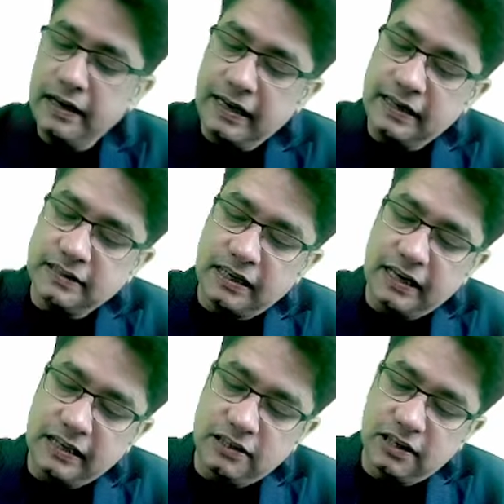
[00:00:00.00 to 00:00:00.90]
It is a
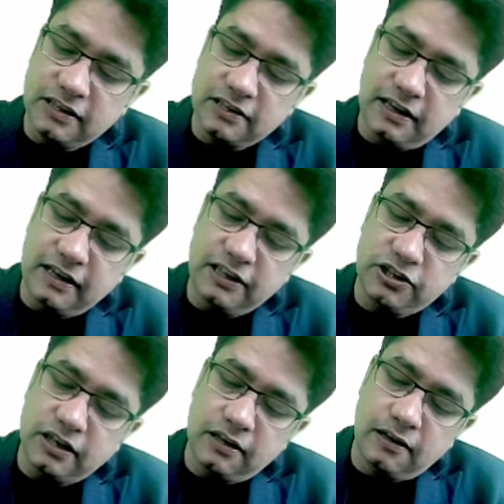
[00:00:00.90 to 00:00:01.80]
dangerous
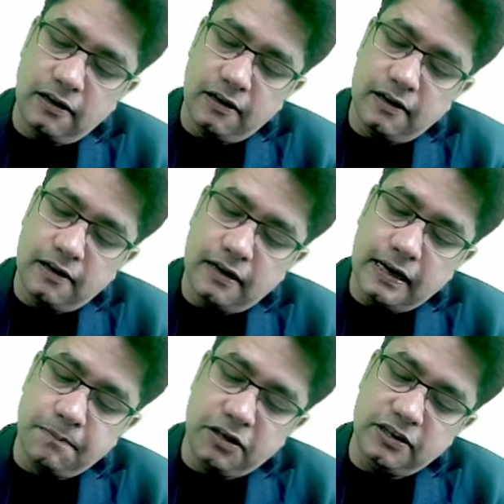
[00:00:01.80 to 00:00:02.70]
condition,
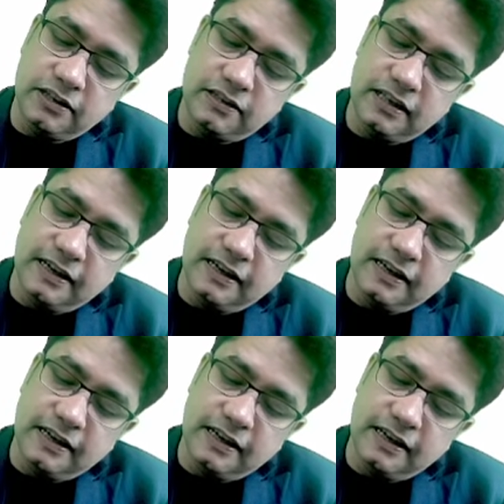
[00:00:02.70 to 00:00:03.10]
emergency